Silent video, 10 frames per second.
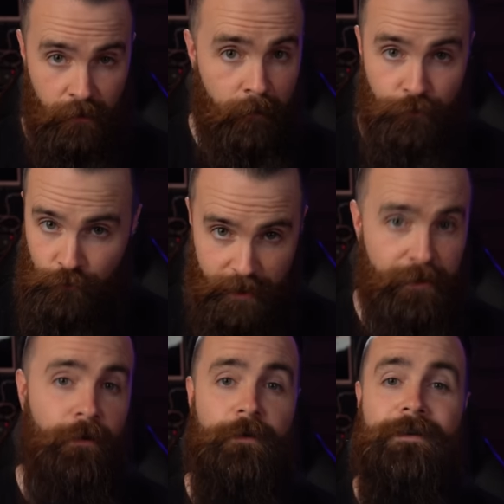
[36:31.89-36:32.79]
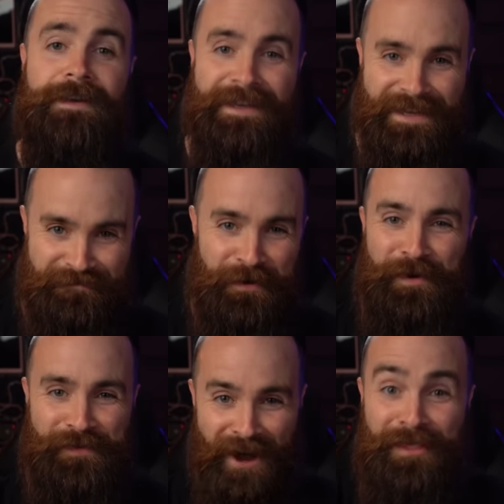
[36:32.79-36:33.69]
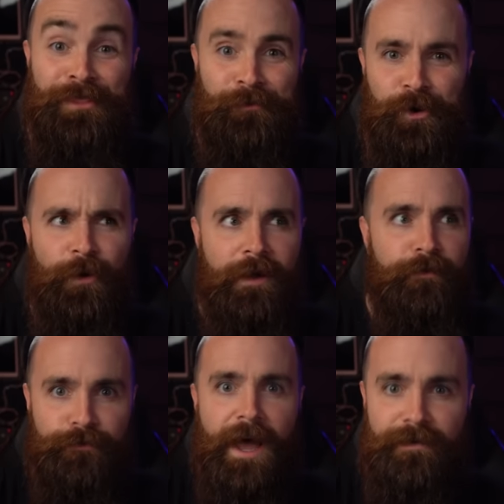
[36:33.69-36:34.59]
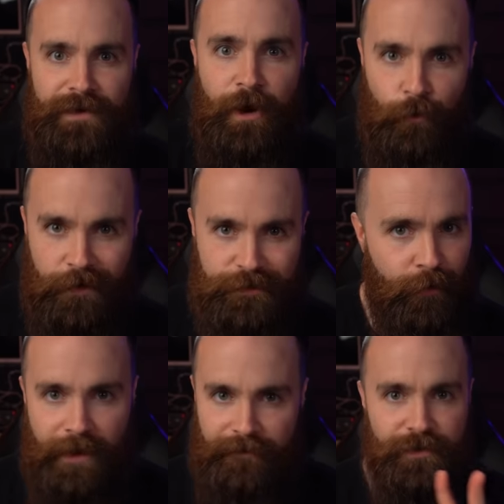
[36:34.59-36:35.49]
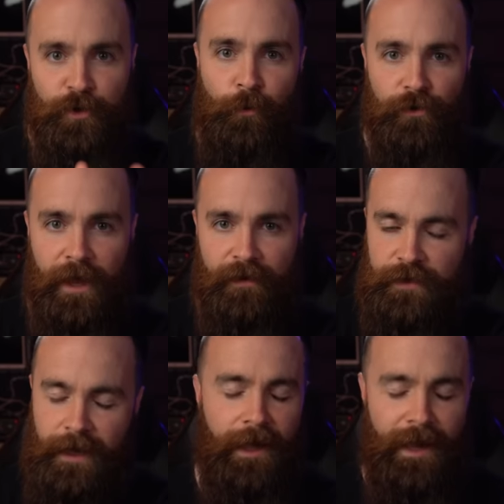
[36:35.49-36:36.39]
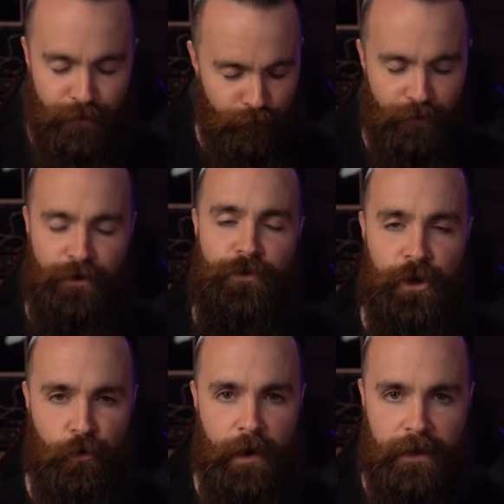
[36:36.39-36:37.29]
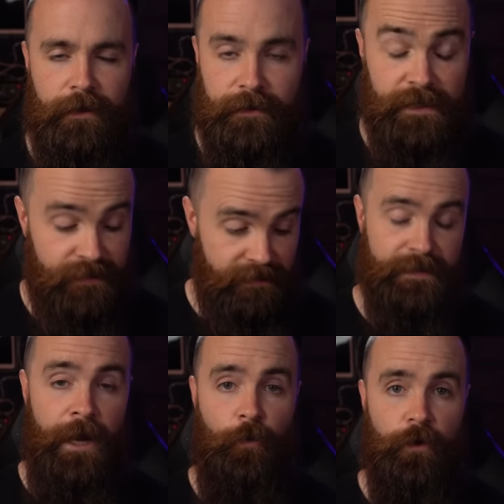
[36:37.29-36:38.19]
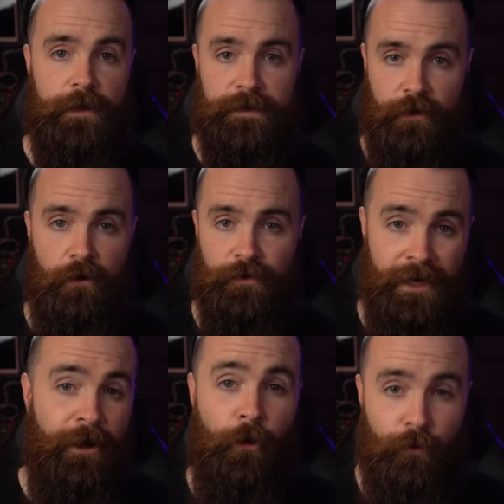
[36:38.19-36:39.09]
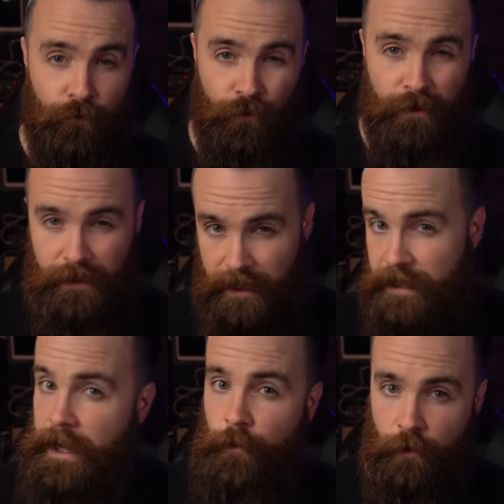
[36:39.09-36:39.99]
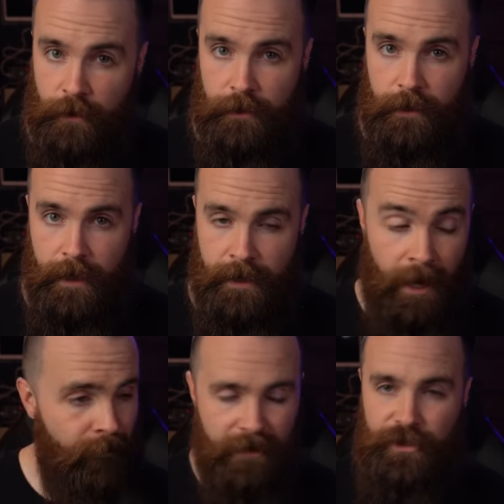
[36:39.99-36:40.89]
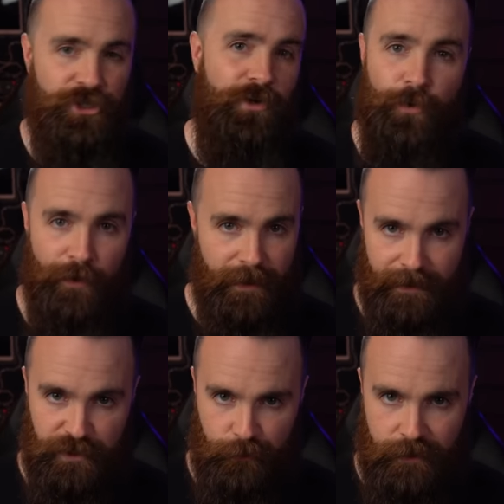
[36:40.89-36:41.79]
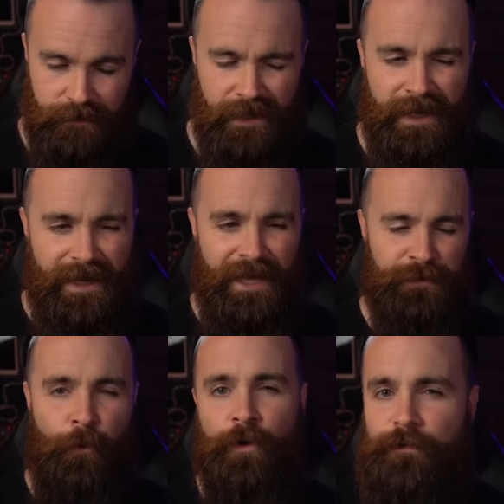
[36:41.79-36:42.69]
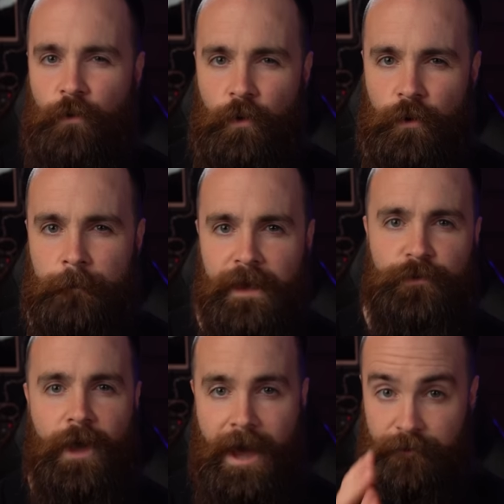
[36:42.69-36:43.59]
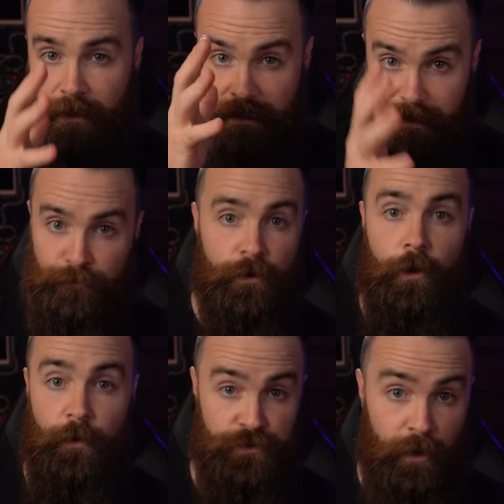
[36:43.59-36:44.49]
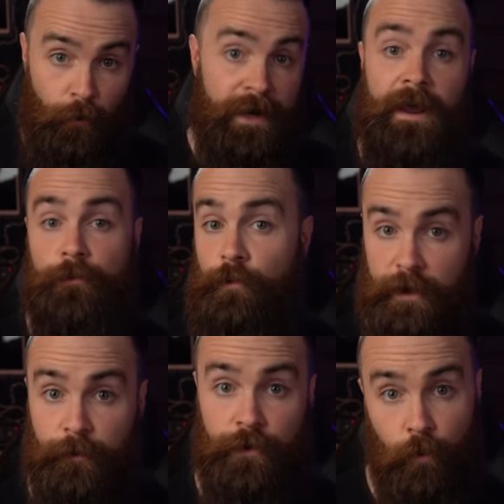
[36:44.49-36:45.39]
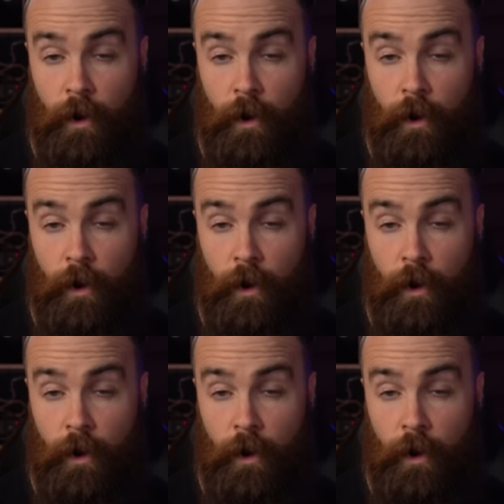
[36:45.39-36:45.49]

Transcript: gone on pretty long, but we've gotten through five networks. We only have two more left, and they're very, very quick. The sixth network is called an overlay network. And I'm not gonna show you what that is because it's more for if you have different hosts. So like right now we're working with